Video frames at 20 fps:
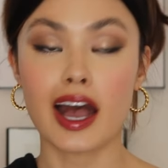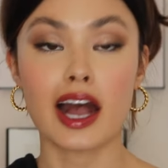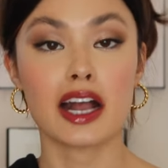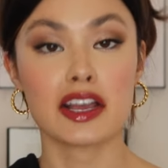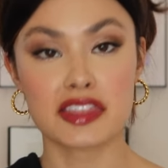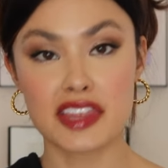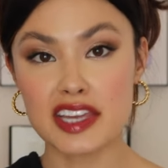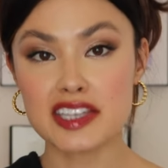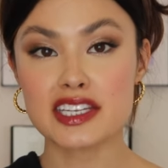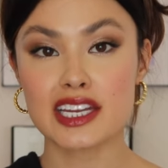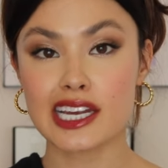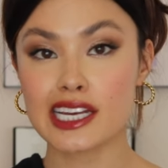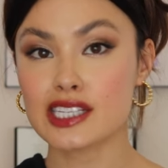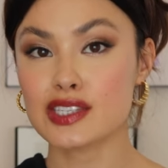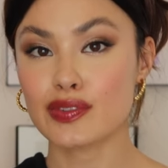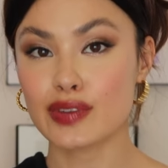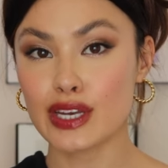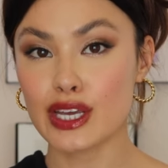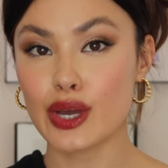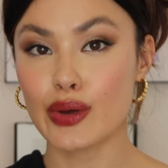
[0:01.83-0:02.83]
I think today's
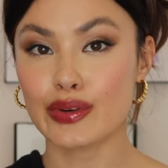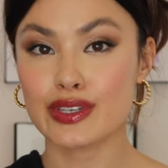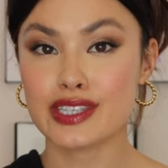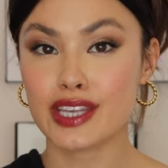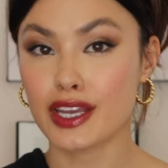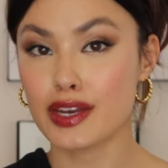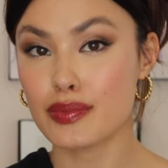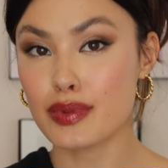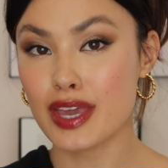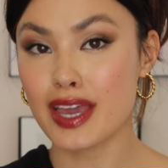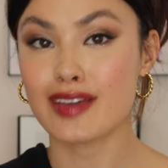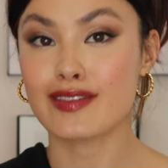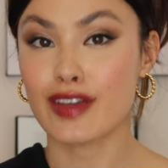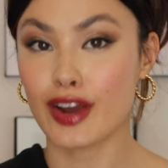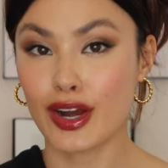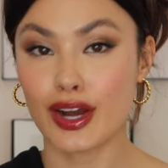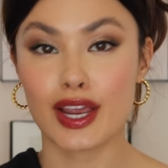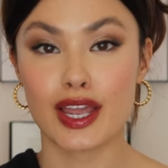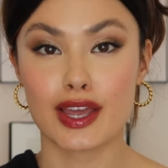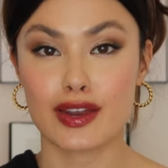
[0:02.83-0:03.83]
video is gonna be a
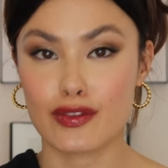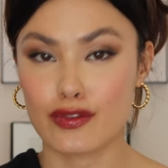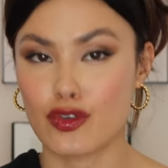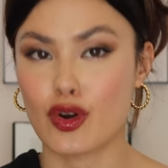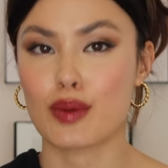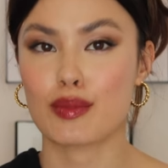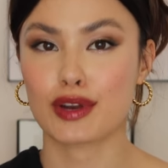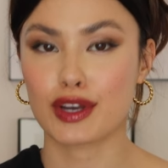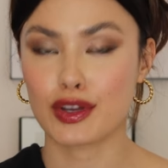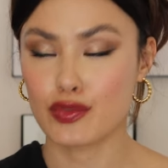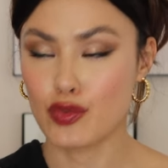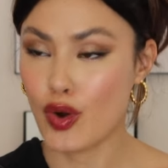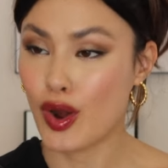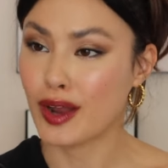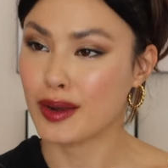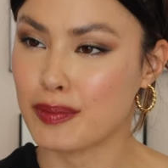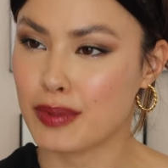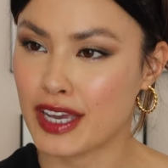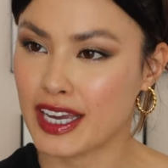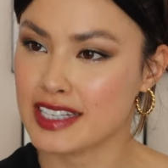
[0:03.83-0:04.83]
very informative
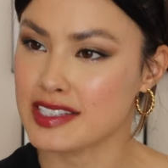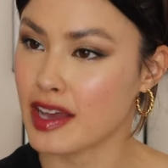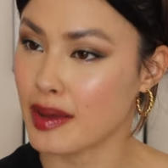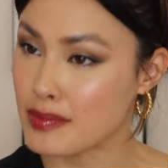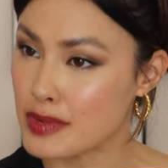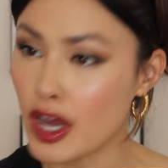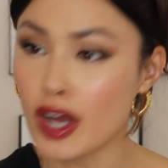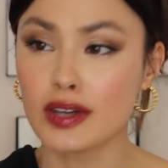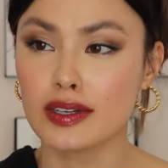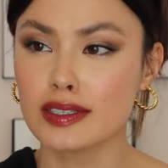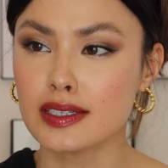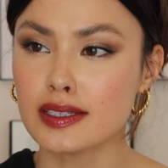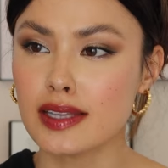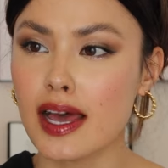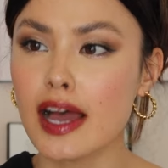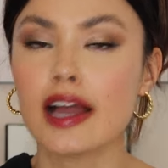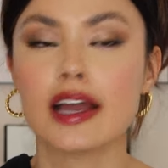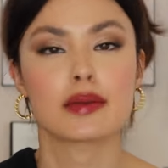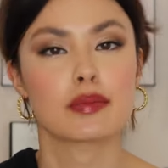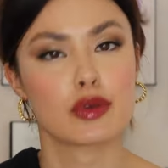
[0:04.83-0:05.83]
one because I'm not gonna
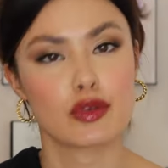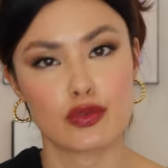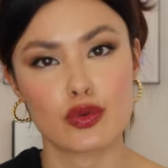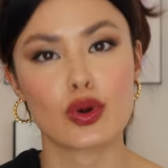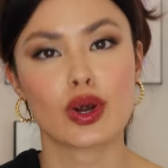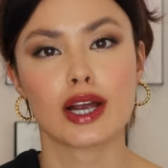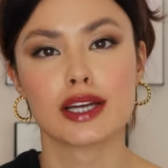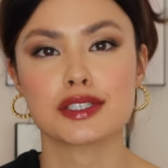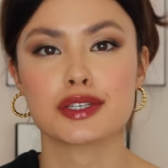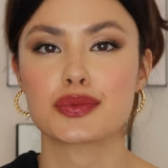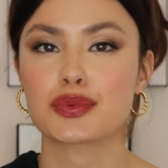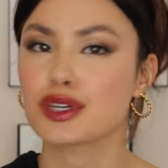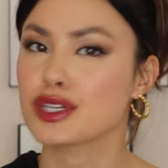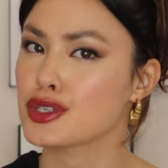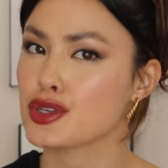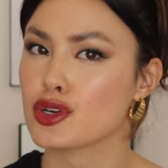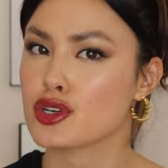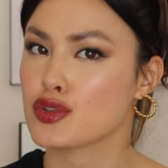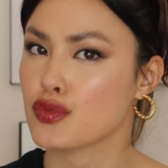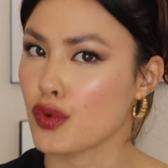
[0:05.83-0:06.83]
lie, before I did
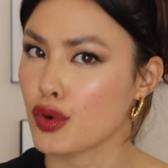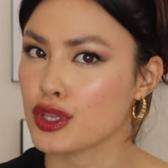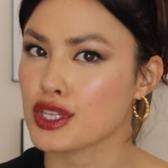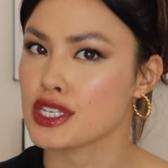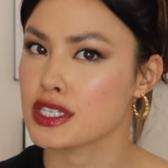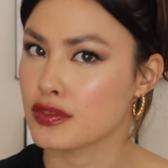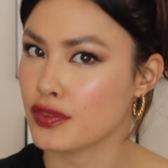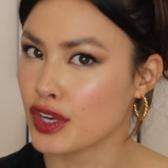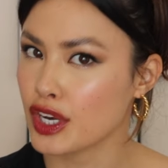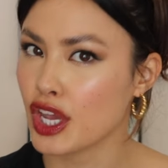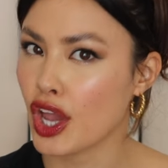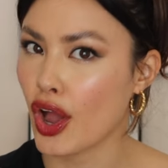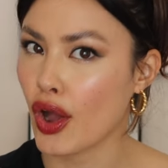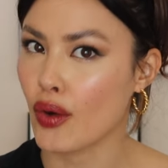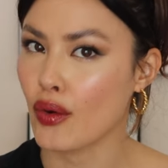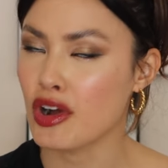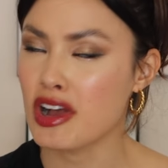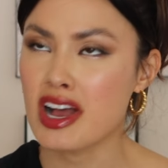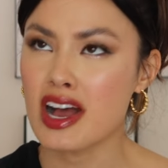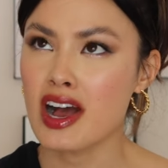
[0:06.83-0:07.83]
research for this
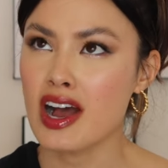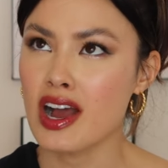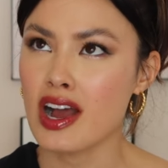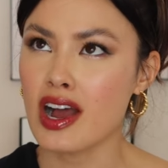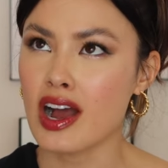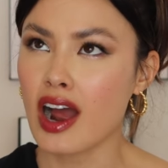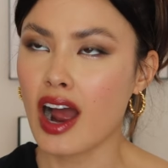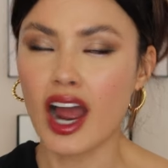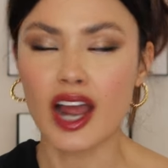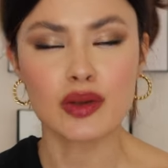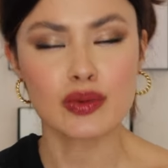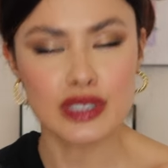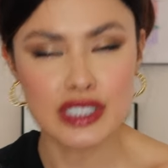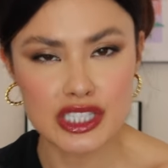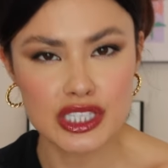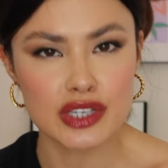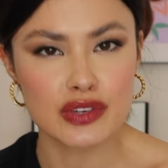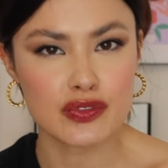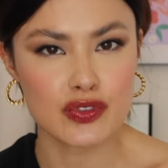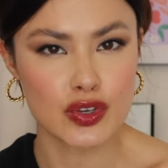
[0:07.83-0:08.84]
video, I was
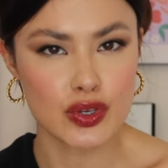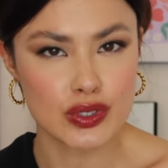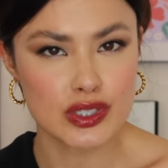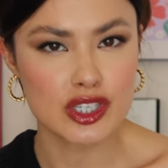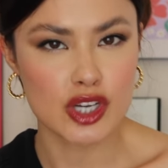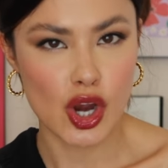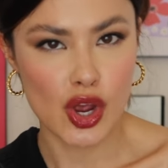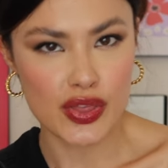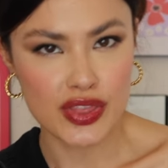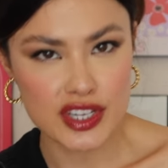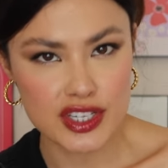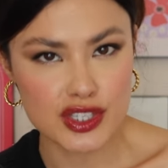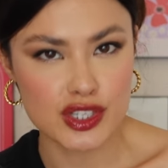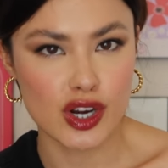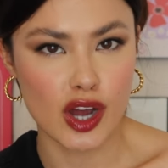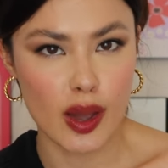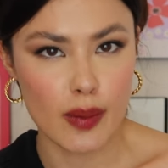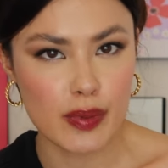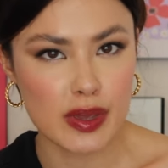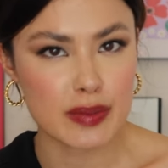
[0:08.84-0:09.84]
confused on this
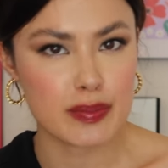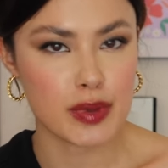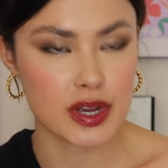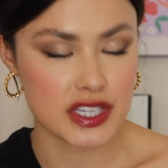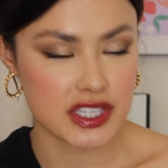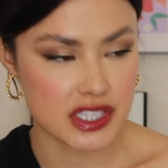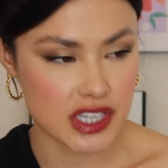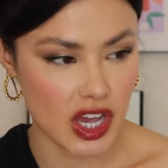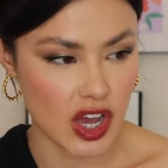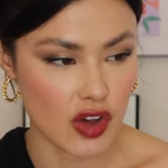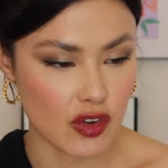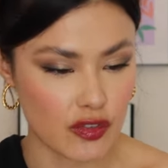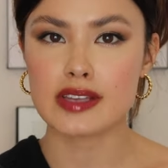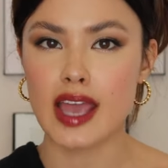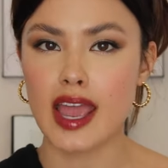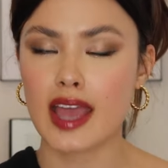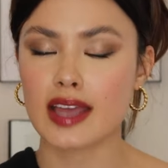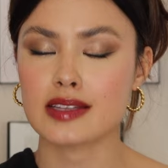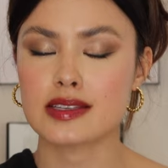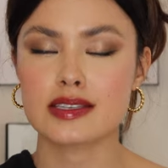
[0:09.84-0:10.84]
topic myself,
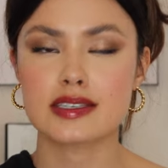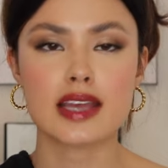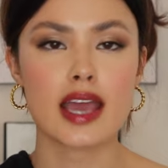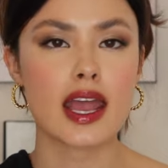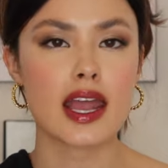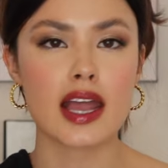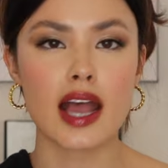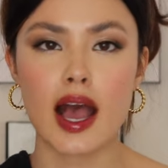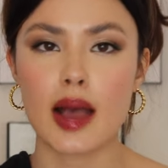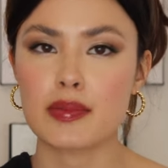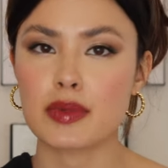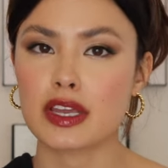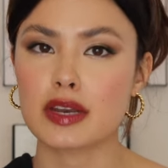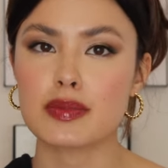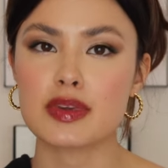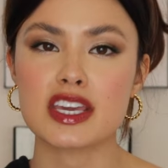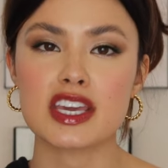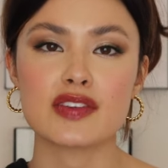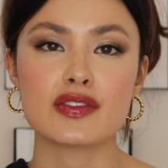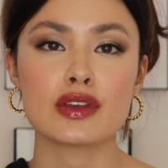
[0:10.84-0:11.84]
and today I'm gonna
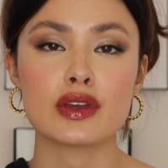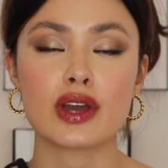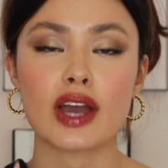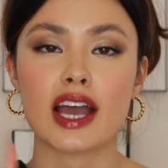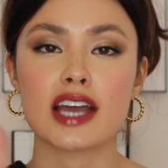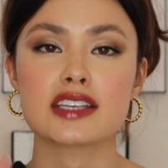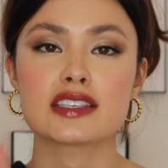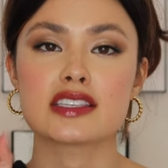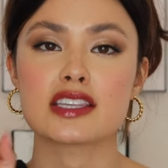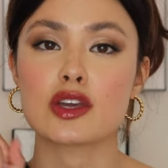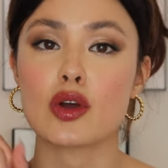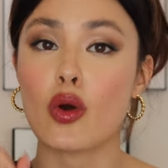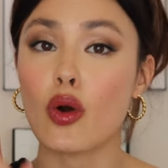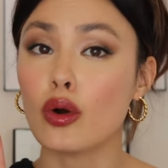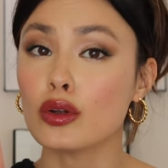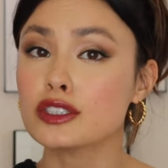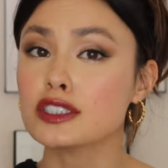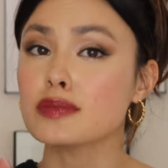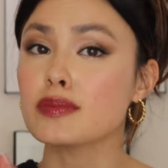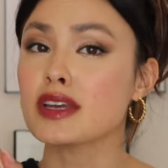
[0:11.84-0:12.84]
be giving you guys the
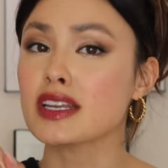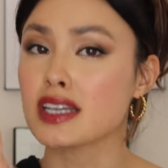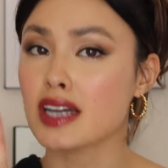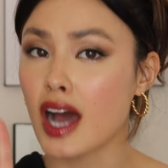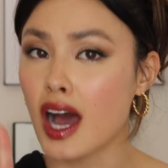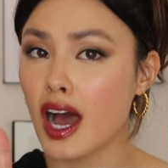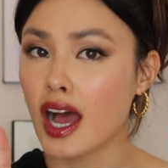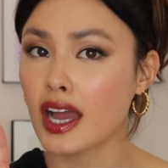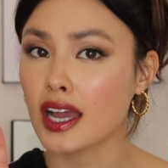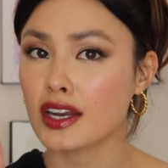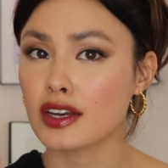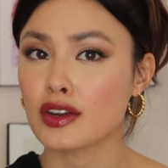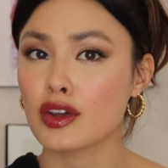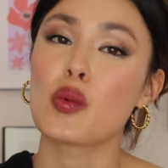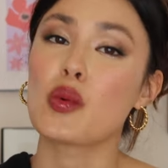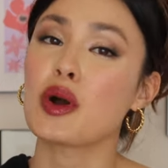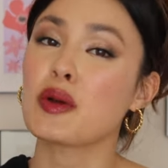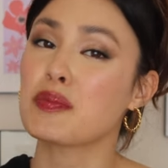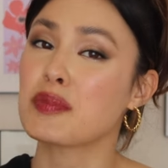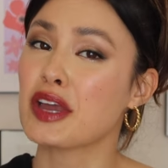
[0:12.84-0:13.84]
ultimate guide
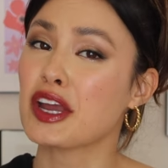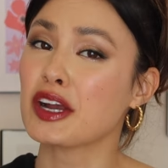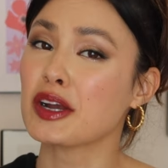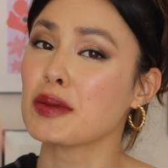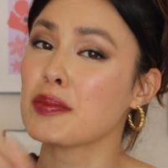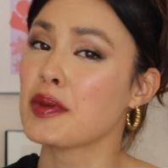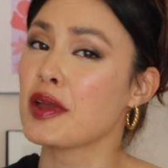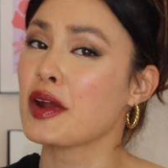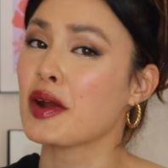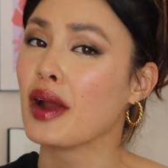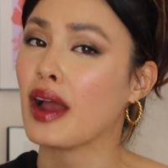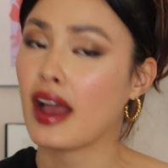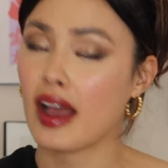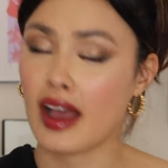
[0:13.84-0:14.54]
what Peripera